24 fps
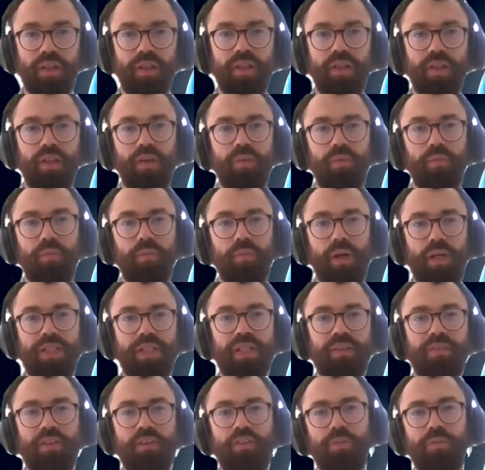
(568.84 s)
My team
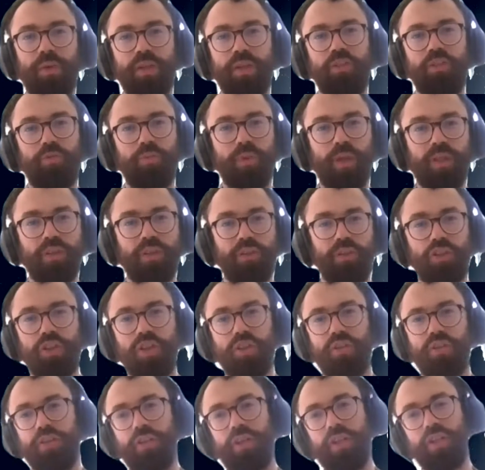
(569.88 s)
needs to participate on
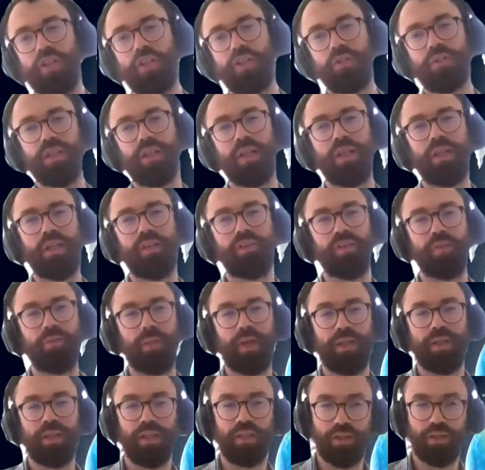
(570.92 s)
Sunday show and tell. Is it
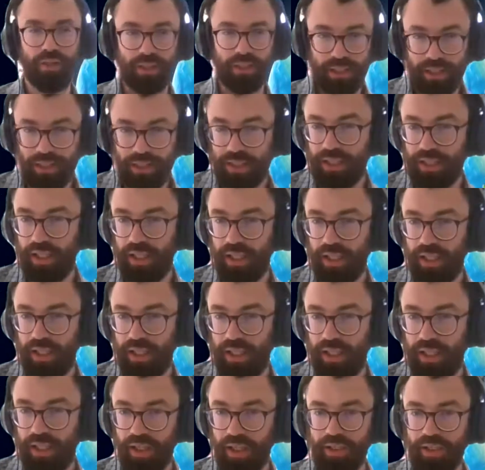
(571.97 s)
mandatory?
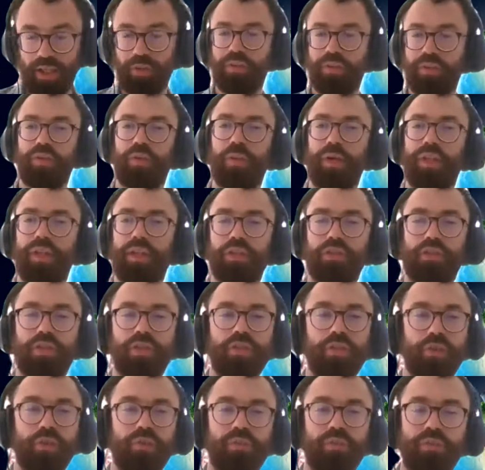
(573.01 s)
No, it's not mandatory at
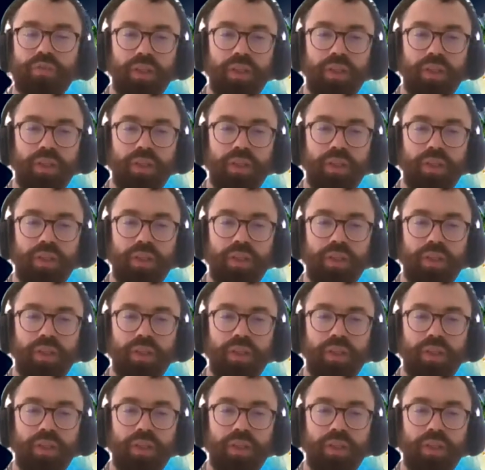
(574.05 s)
all.